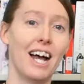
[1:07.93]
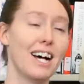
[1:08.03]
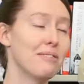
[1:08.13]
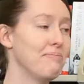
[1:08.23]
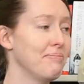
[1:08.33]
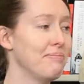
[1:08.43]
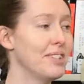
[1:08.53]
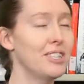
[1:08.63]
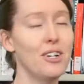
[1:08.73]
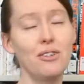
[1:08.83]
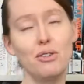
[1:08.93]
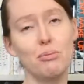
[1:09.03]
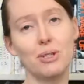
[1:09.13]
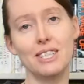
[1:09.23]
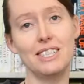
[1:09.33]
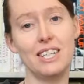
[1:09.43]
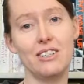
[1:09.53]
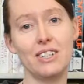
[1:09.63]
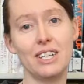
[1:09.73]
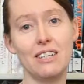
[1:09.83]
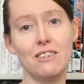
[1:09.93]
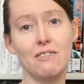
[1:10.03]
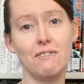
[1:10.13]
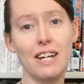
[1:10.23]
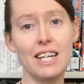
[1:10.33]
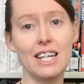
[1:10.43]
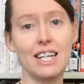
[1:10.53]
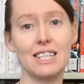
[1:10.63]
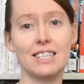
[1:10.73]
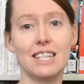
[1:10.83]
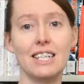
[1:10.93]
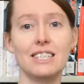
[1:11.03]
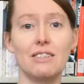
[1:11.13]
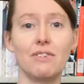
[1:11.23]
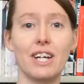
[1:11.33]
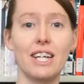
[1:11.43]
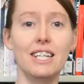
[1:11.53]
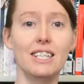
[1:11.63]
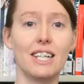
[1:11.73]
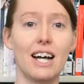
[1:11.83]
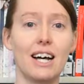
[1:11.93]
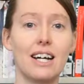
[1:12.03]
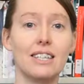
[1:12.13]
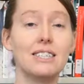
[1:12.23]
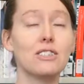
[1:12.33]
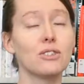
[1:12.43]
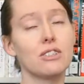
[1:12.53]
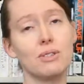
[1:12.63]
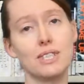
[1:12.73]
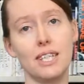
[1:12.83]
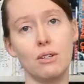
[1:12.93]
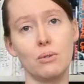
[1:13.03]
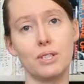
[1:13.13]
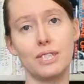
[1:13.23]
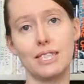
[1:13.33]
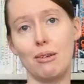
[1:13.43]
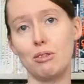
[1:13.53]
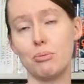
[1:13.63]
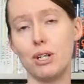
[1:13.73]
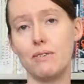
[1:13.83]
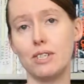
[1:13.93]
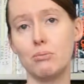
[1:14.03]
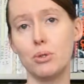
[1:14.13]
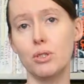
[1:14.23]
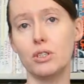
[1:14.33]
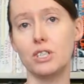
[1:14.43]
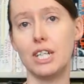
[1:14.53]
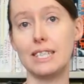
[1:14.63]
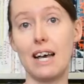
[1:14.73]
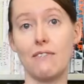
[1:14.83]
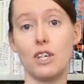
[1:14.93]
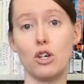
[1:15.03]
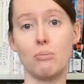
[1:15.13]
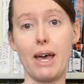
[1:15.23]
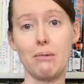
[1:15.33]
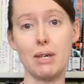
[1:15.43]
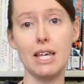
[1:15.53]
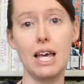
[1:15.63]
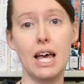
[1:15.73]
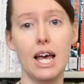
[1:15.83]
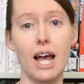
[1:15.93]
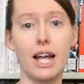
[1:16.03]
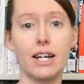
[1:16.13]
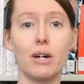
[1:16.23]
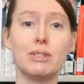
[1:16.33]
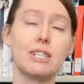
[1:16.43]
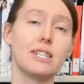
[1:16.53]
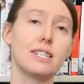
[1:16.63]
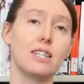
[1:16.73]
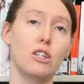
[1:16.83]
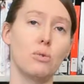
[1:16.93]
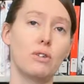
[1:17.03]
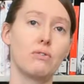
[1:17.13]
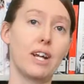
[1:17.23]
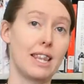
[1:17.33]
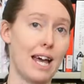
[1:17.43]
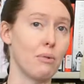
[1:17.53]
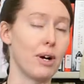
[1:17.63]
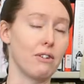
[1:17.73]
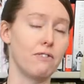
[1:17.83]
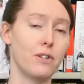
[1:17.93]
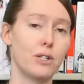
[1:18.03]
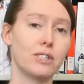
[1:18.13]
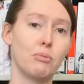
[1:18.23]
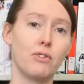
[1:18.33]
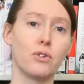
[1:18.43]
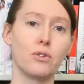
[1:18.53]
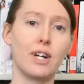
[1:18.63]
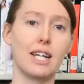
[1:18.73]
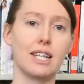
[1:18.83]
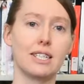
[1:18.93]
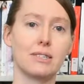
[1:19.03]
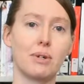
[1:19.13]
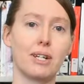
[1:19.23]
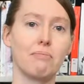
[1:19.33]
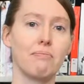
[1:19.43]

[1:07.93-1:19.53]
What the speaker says: The tone of the book is generally funny and it's an easy read. This is also a sequel to Sam's previous book, She's Having Her Baby, and I would suggest that you would read that one first before reading this one.